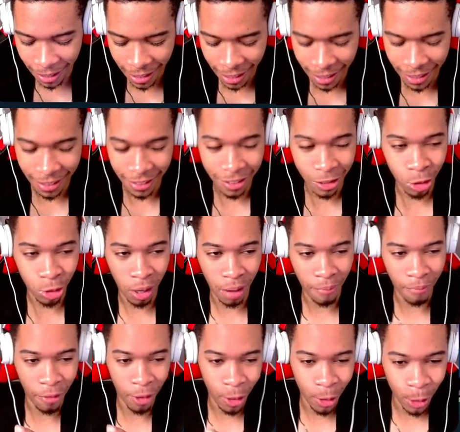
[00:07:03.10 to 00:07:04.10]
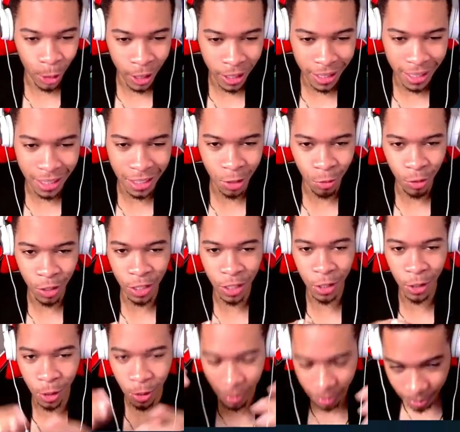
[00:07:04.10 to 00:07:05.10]
that dropped forward in this
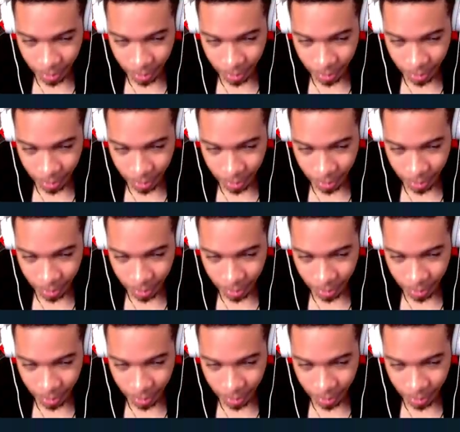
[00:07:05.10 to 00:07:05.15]
video.